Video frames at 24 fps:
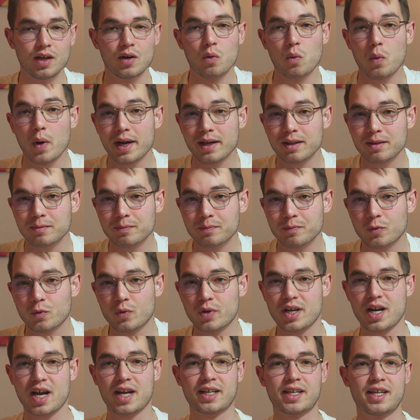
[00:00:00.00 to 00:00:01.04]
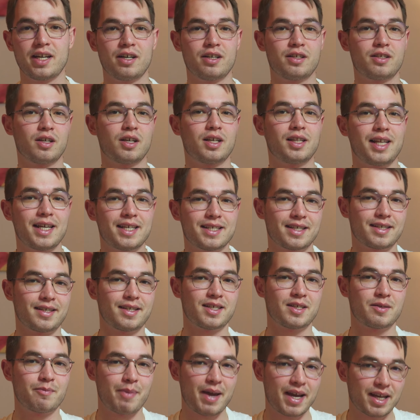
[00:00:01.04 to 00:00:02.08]
Well, we're not here to glaze at
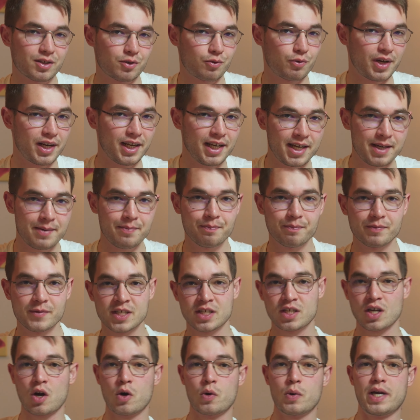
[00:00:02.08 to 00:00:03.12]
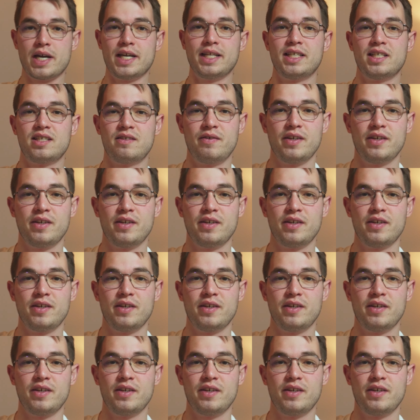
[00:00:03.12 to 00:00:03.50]
the specs really, so in this